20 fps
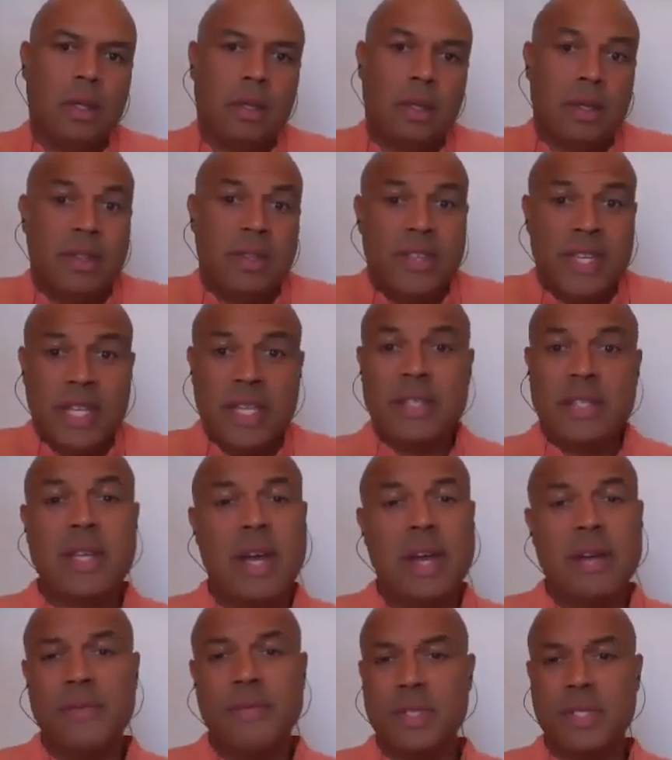these
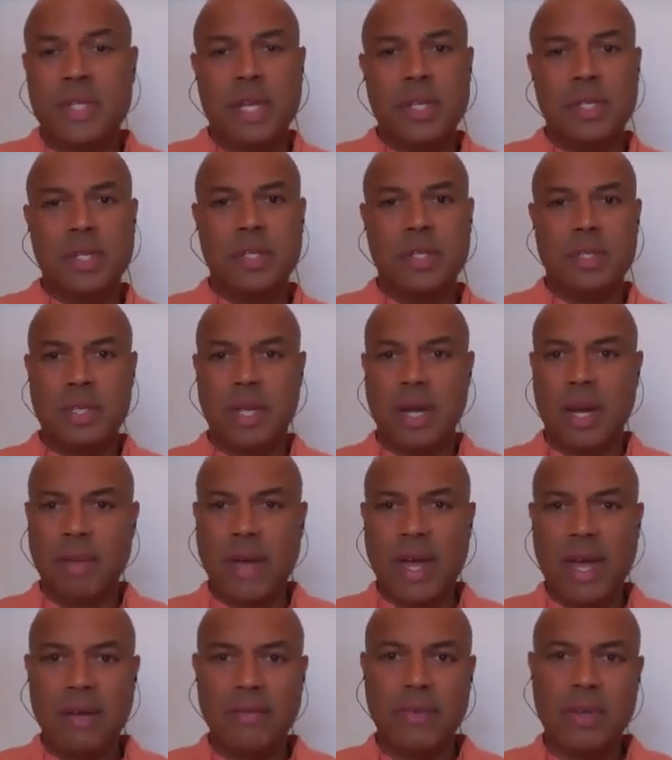conversations that I'm
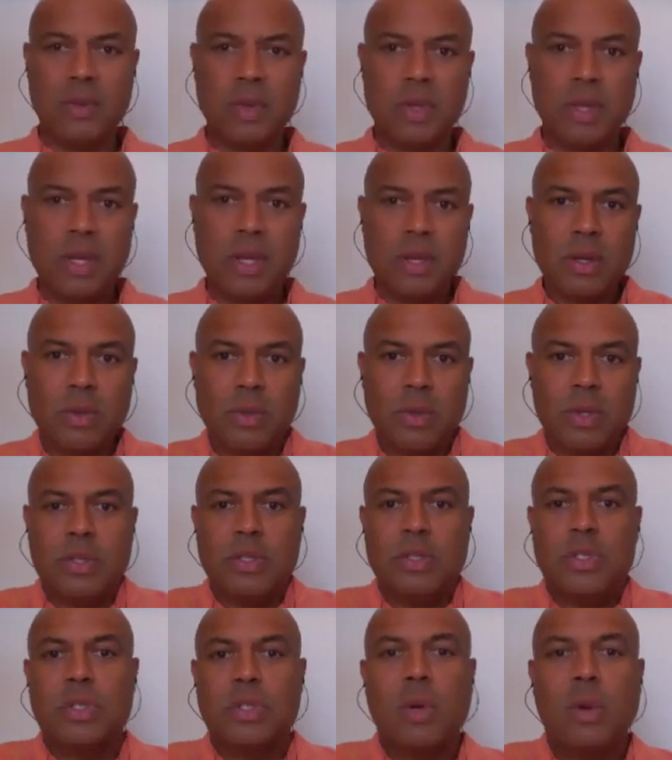having with you,
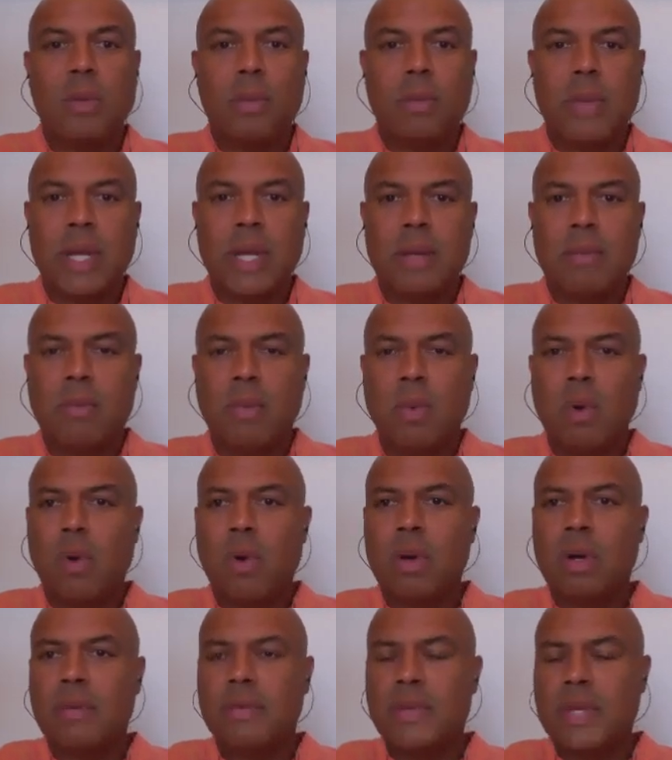there's so many
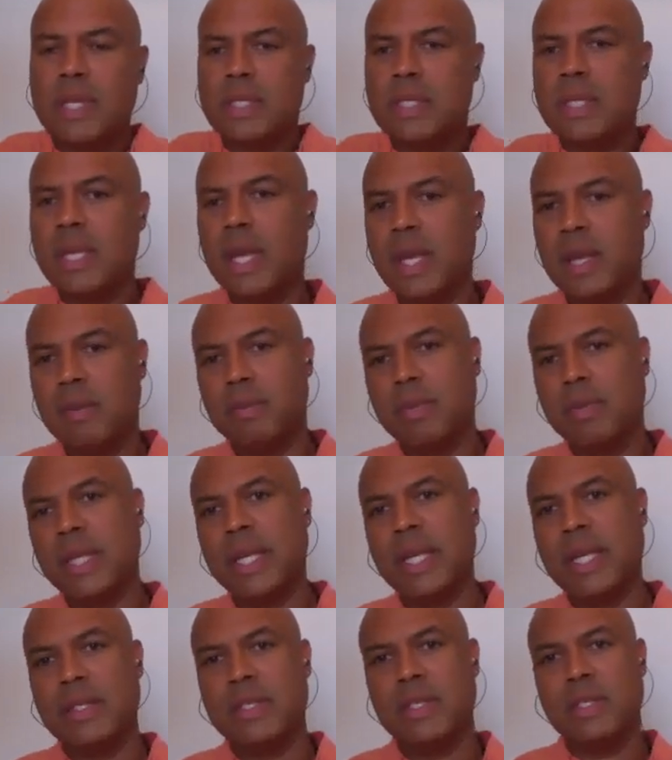more of these taking
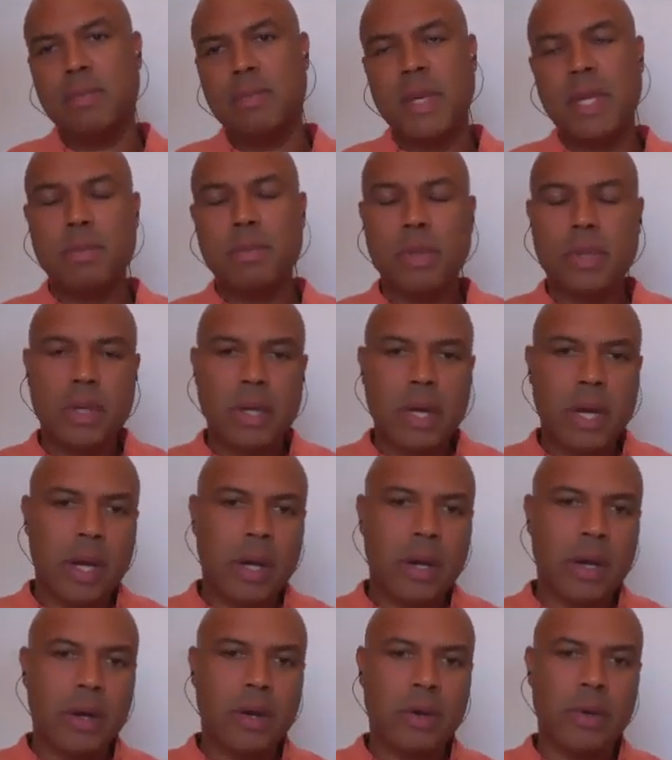place. People are
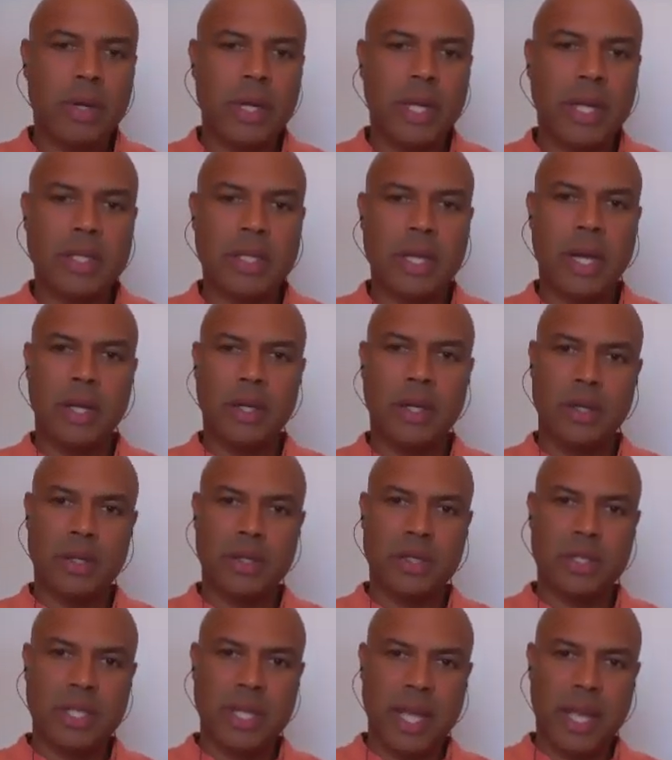hungry to
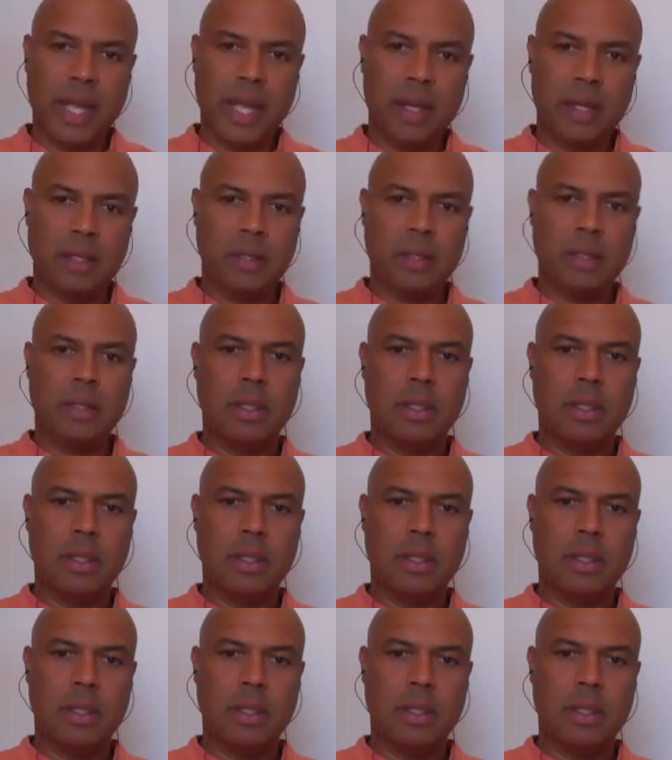understand,